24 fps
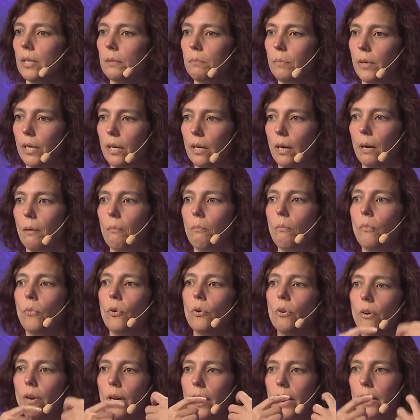become
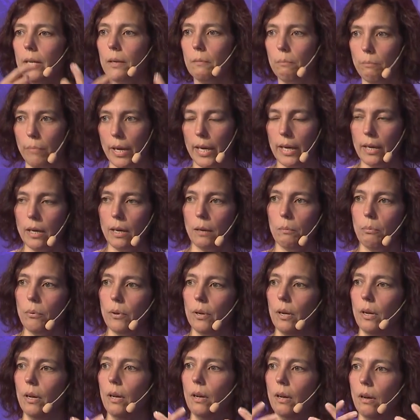more like a backup
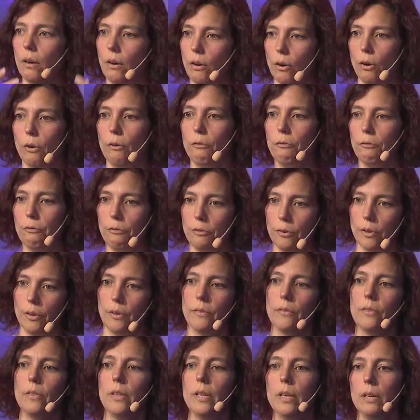of
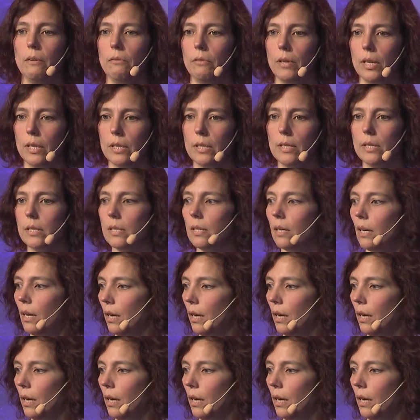the events,